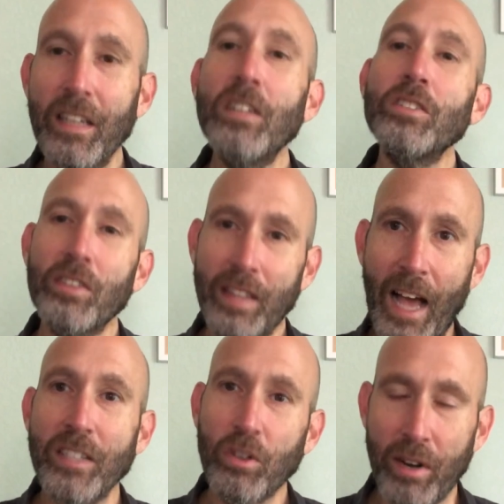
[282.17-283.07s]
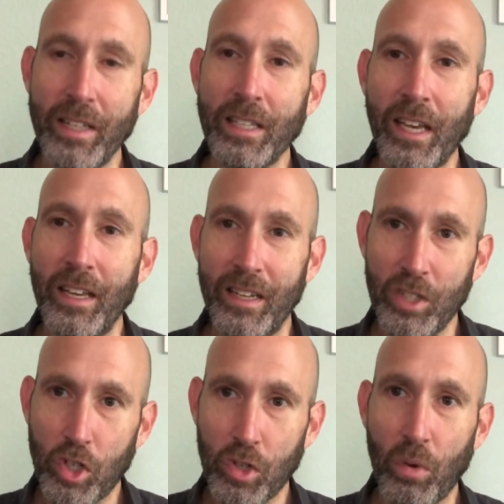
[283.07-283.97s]
So that's green tea in its
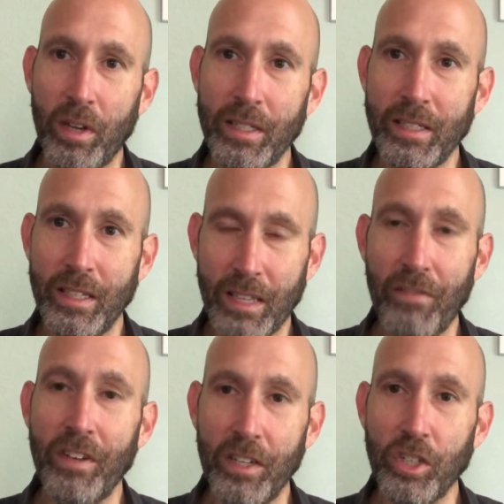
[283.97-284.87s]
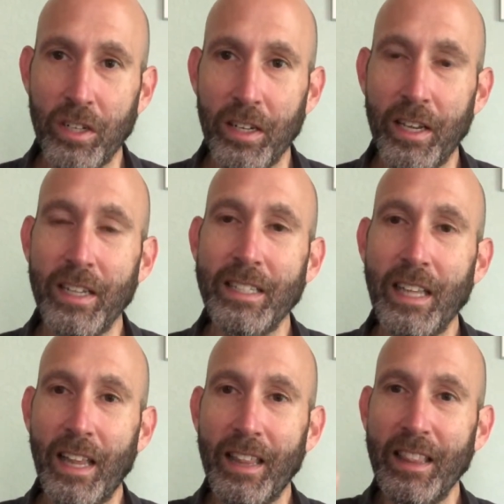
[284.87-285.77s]
shortest definition. It is
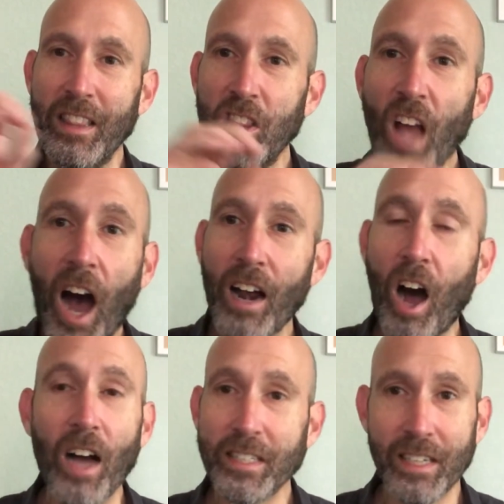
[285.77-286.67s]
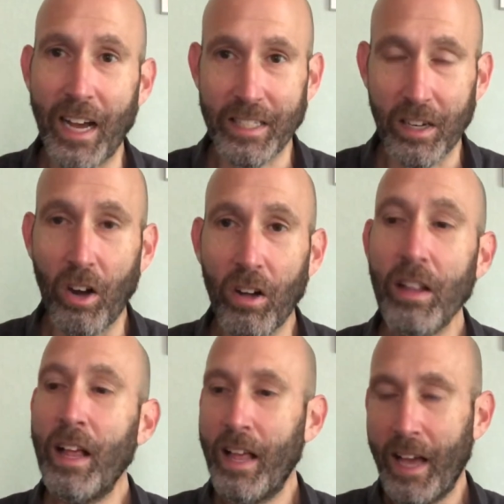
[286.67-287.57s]
not oxidized at all,
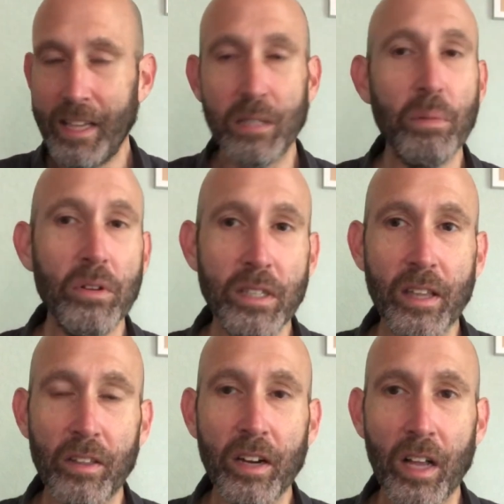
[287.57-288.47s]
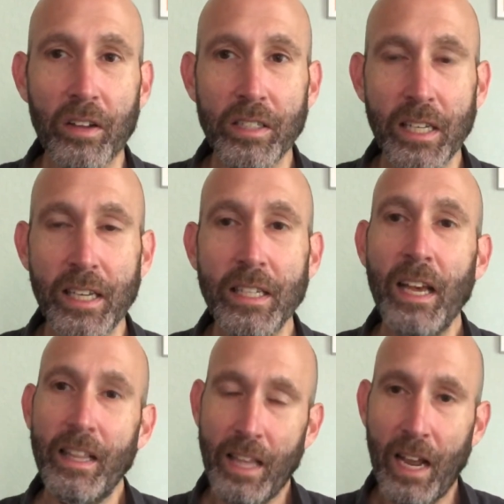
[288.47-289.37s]
as opposed to the other color teas
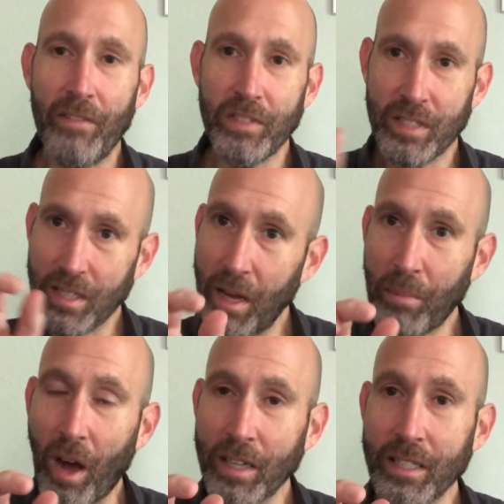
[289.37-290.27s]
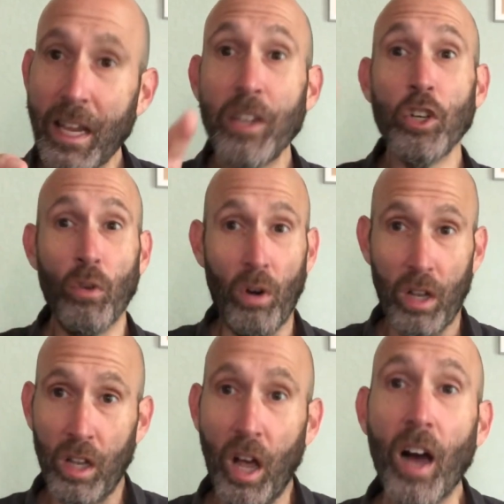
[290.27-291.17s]
that have some oxidation or a
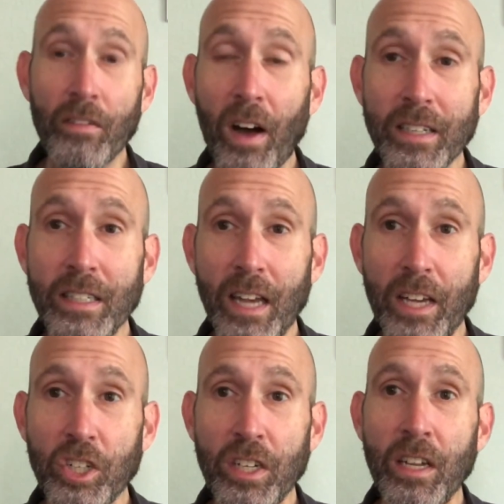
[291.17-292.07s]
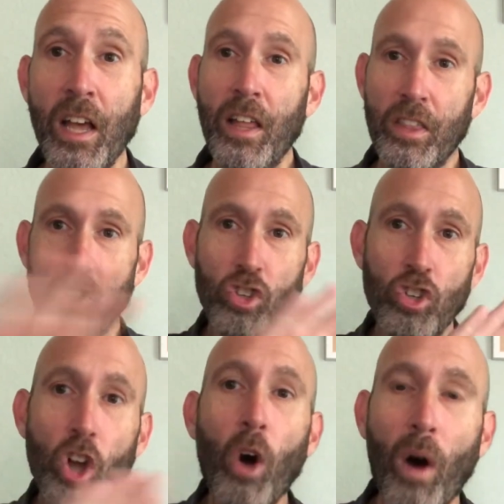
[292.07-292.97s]
lot of oxidation. There's
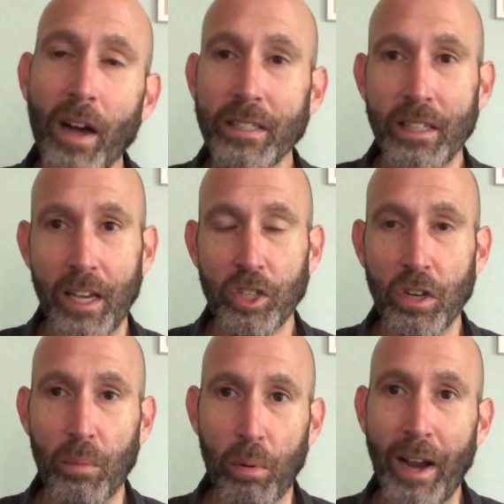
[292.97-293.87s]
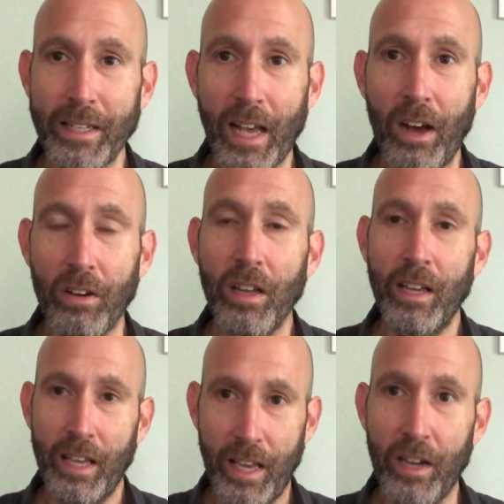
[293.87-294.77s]
no oxidation or breakdown
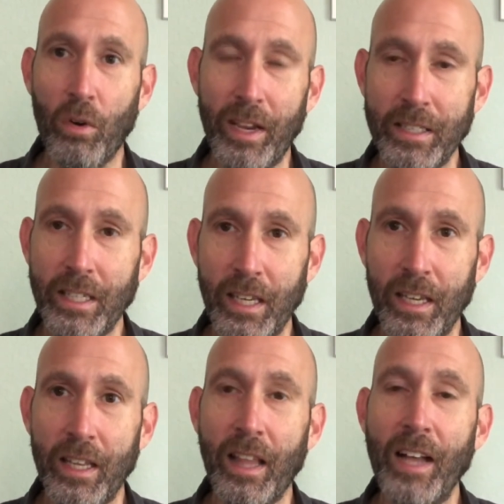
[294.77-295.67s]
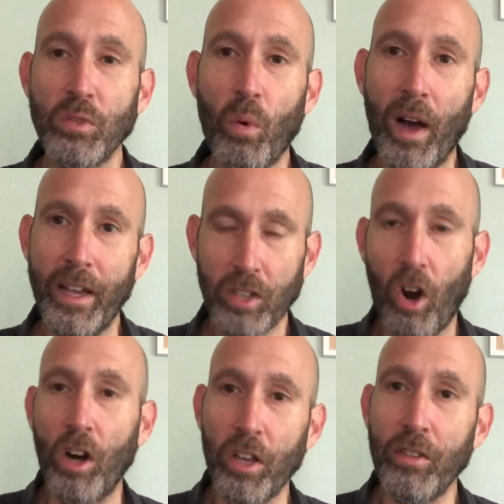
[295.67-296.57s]
in green tea, and that's why it's
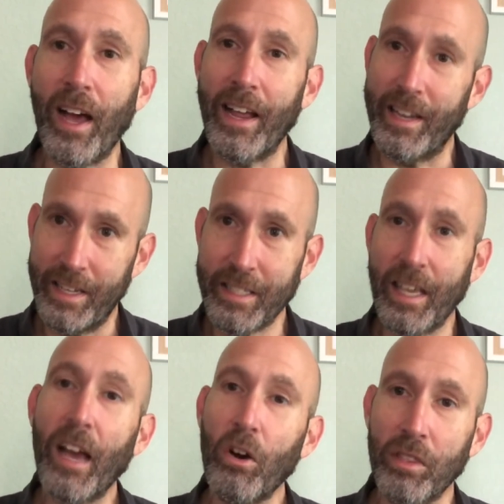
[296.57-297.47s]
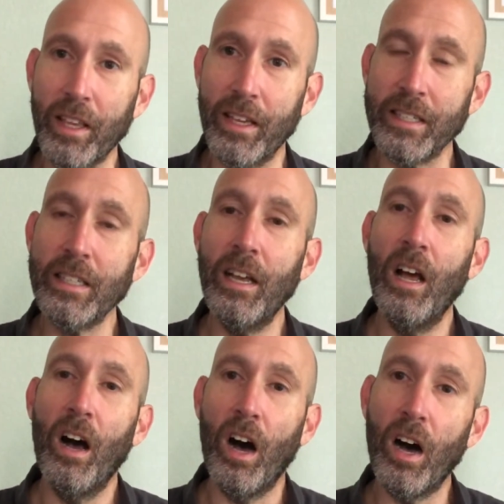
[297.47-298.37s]
argued that it is the healthiest
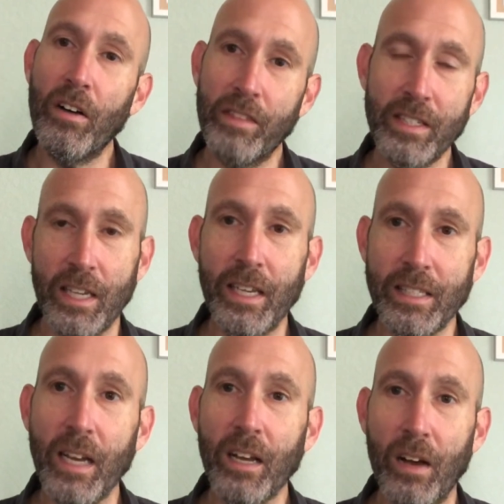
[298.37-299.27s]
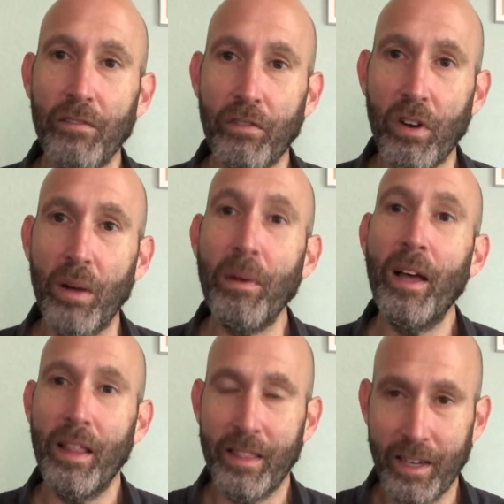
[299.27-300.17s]
of the teas that come from
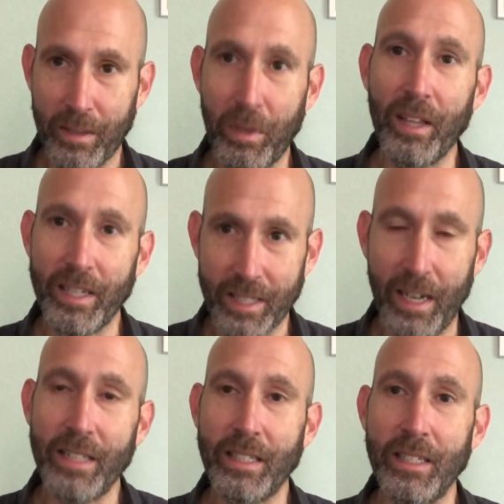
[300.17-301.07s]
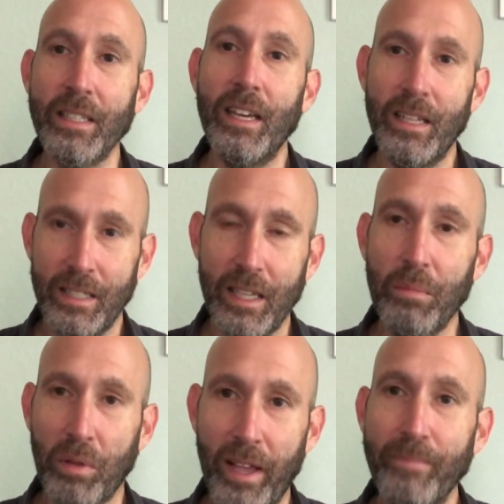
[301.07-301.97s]
the Camellia sinensis tea
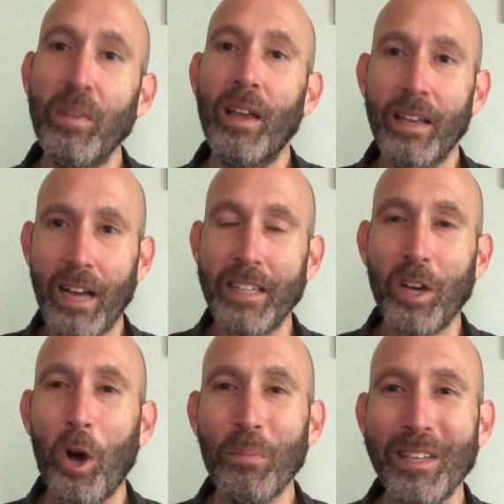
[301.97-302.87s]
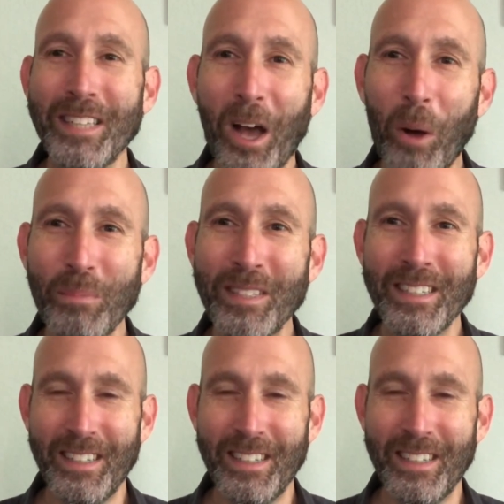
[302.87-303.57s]
plant. Guys, I hope this helps.